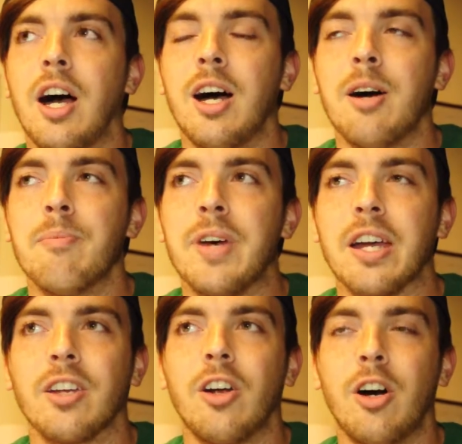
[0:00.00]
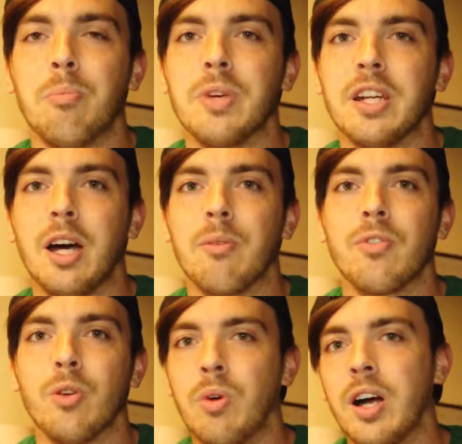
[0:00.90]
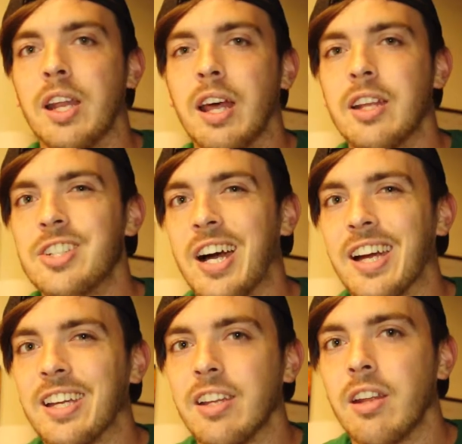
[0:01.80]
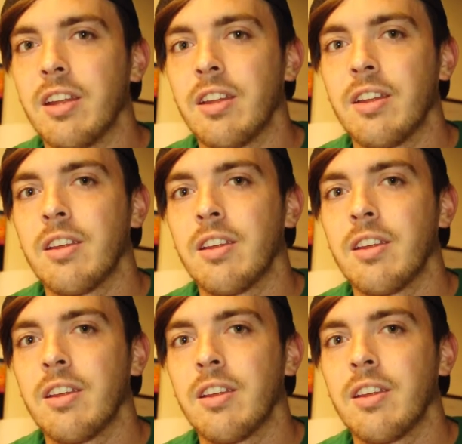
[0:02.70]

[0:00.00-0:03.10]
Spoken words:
that could all meet up for one giant